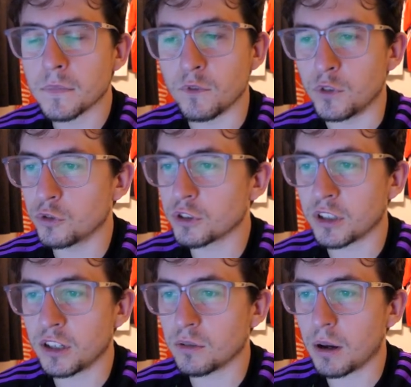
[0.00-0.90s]
Results that
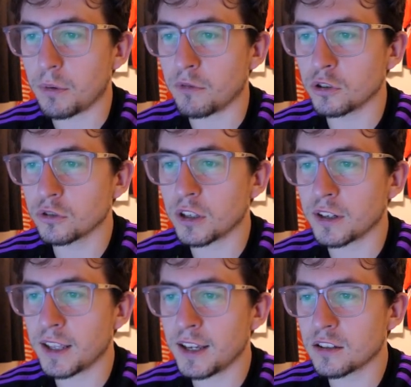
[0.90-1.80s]
they need to happen. Results that
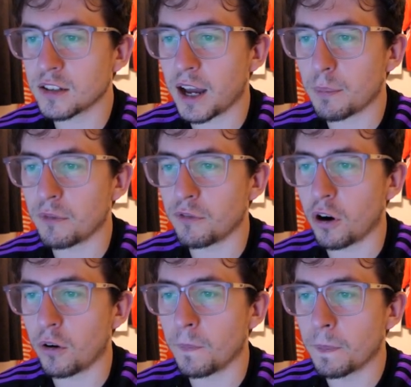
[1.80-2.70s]
need to happen
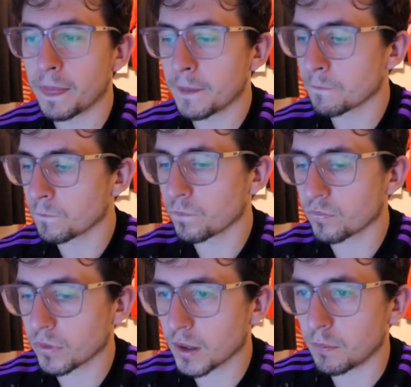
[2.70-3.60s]
for them.
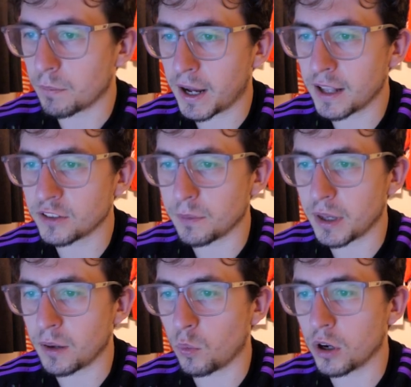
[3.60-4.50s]
Barnsley
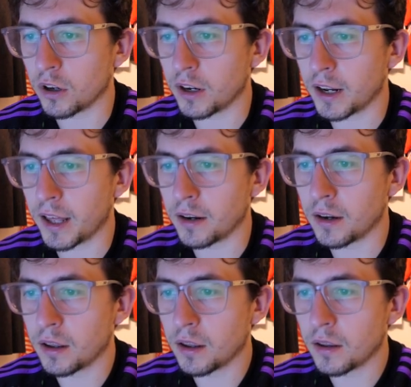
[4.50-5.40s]
beating Wigan, and
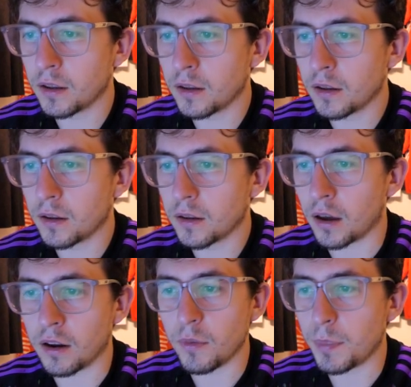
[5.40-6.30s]
then
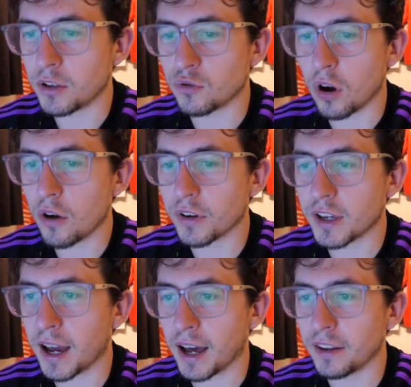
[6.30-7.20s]
another big draw for
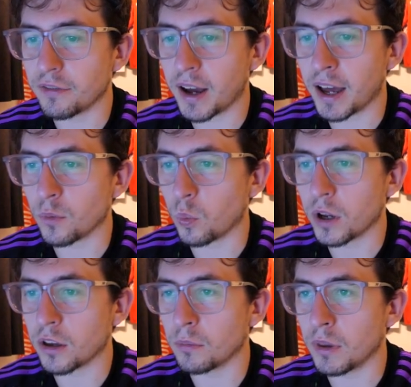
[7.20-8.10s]
Cardiff and
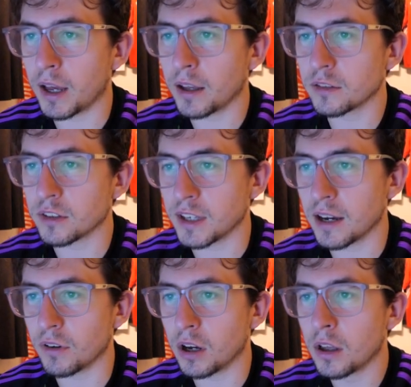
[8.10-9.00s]
Wycombe there
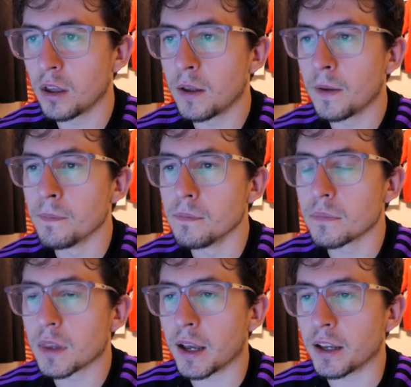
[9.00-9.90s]
together.
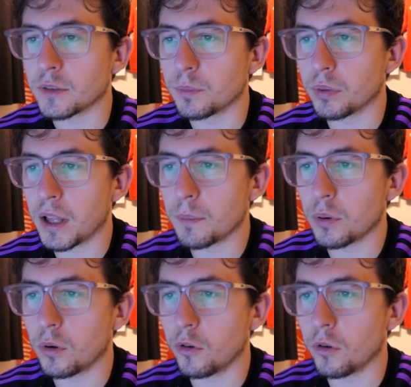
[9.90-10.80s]
As
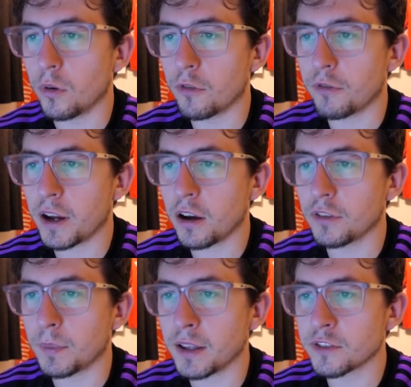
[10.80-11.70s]
Blackpool fight
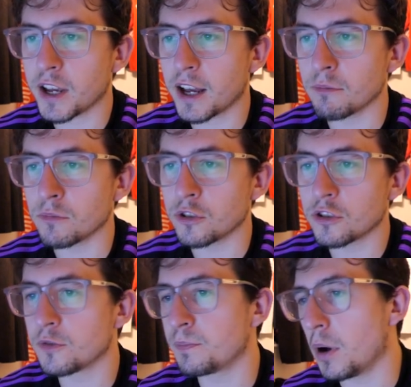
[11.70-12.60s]
off the
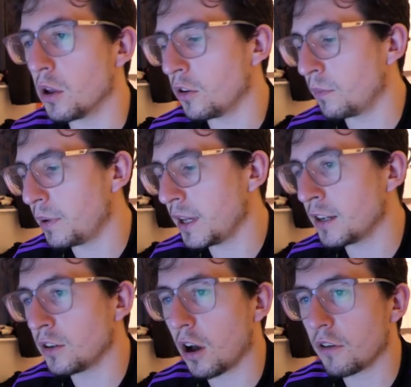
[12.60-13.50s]
Bantams, Bolton
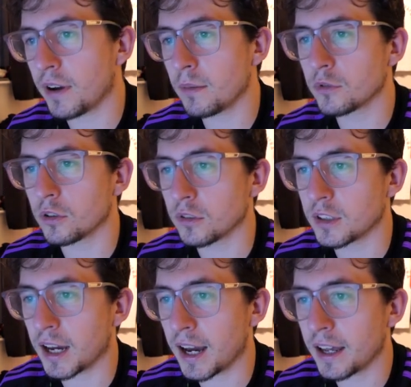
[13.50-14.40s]
beating Northampton,
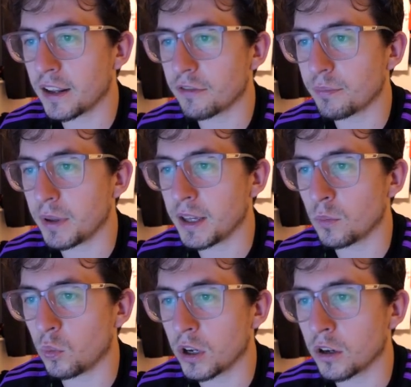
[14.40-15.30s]
Cardiff
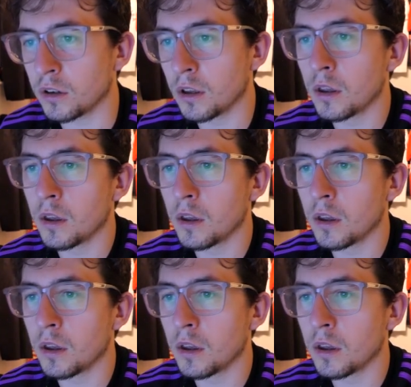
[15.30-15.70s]
beating Wigan,